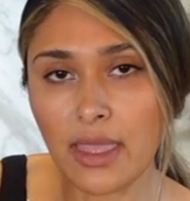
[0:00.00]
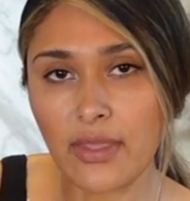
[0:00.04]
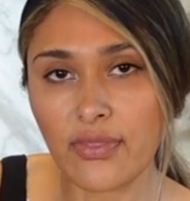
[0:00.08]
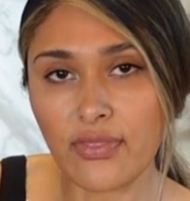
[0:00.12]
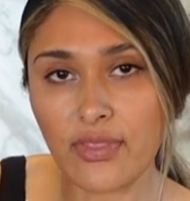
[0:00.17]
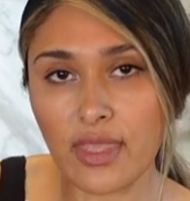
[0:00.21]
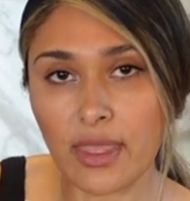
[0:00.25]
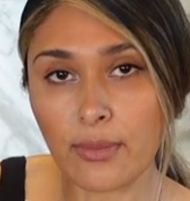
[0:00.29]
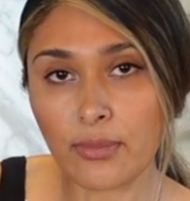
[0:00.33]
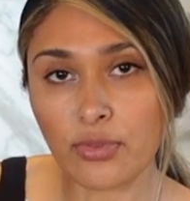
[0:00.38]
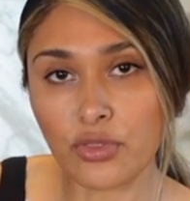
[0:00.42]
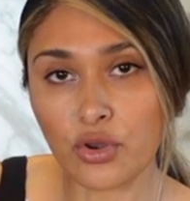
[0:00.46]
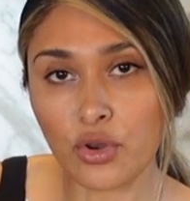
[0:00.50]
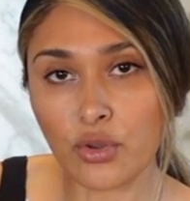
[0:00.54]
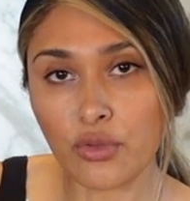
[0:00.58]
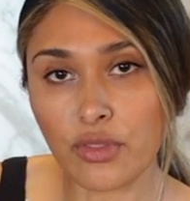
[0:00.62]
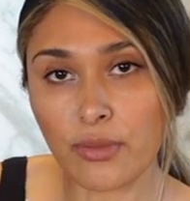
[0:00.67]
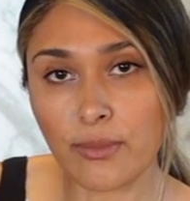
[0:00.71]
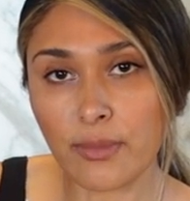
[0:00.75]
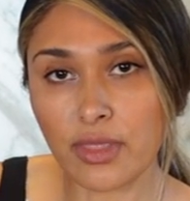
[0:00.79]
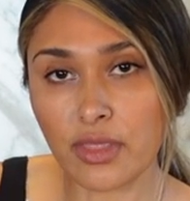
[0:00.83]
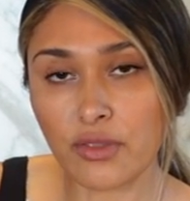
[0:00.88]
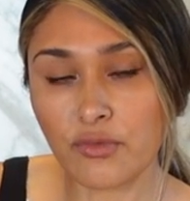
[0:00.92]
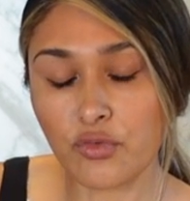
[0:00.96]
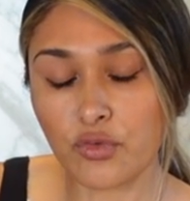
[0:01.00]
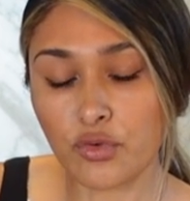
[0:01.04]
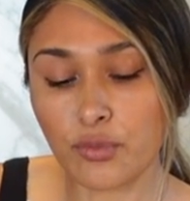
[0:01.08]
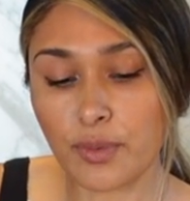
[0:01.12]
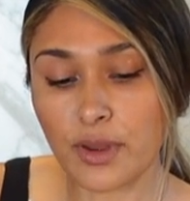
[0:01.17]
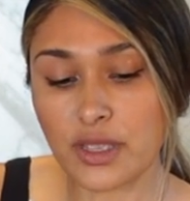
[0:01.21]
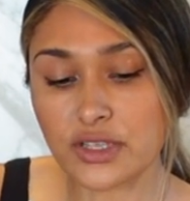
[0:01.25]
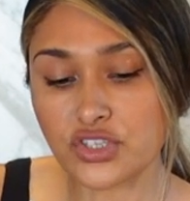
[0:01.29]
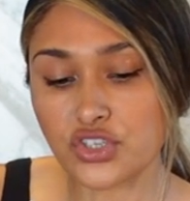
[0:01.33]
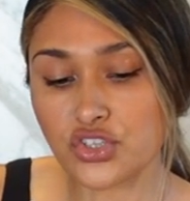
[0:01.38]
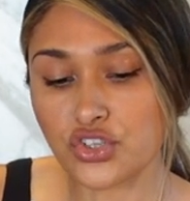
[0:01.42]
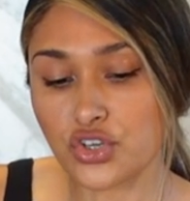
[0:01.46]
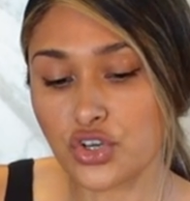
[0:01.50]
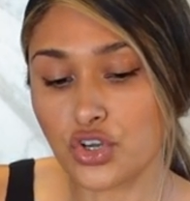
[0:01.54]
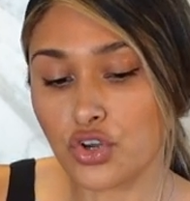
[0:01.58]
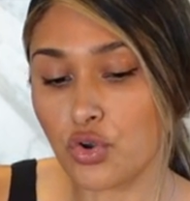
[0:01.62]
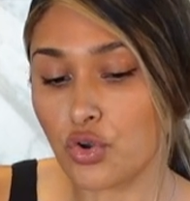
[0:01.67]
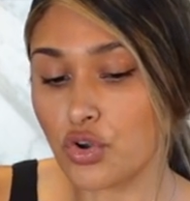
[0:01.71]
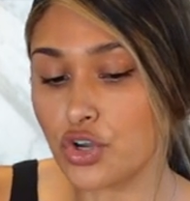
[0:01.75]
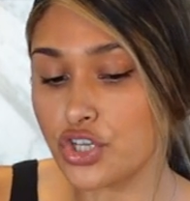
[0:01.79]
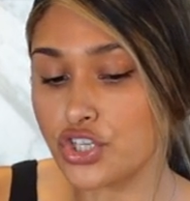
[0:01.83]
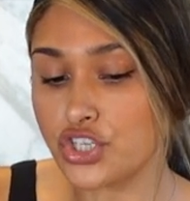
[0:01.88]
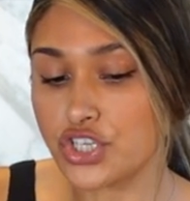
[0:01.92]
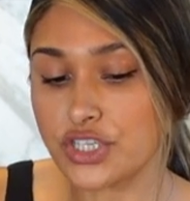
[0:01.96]
and then throw them in the food
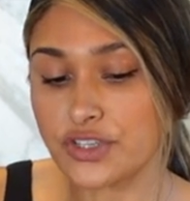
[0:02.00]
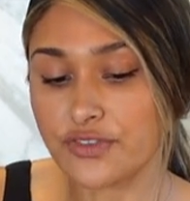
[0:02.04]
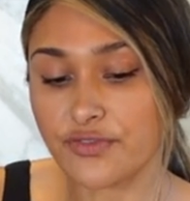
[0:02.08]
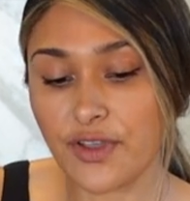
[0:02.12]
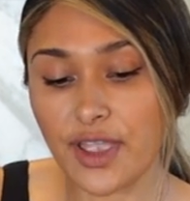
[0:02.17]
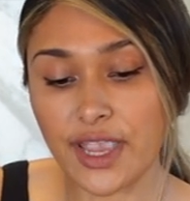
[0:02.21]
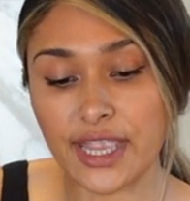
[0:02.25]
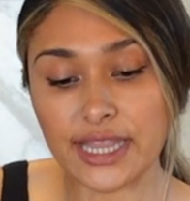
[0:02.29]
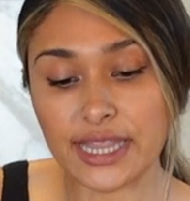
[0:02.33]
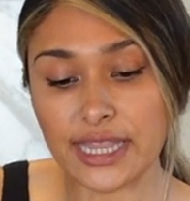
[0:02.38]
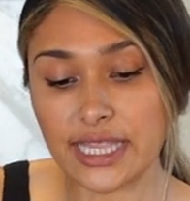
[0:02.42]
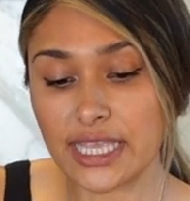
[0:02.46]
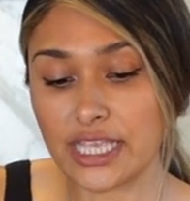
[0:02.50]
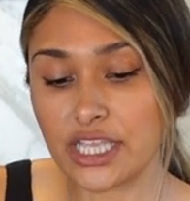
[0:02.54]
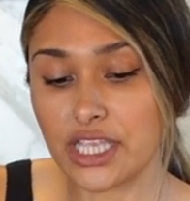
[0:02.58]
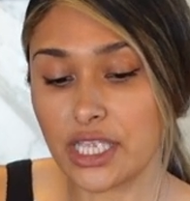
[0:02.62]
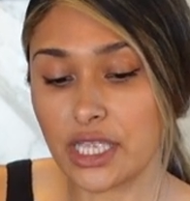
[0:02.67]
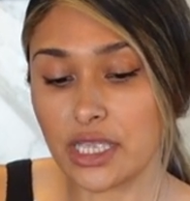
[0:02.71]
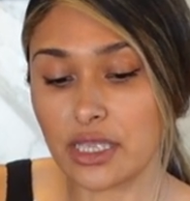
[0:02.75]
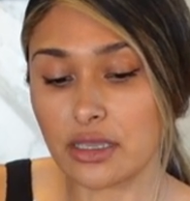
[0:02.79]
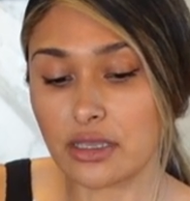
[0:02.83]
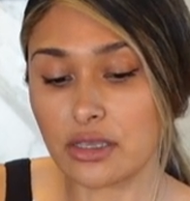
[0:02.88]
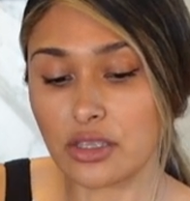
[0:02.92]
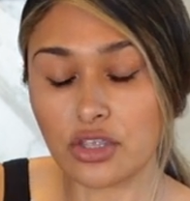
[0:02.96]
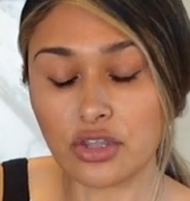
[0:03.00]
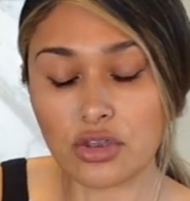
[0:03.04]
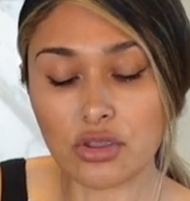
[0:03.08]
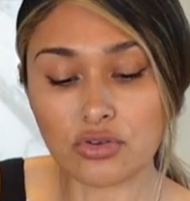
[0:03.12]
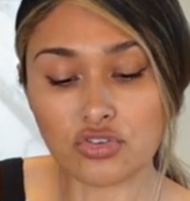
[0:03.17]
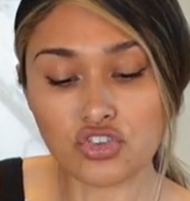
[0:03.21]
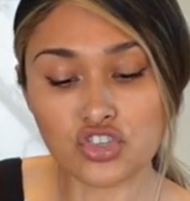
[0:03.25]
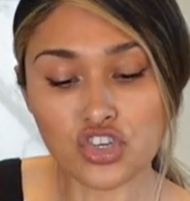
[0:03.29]
processor or just finely, you know,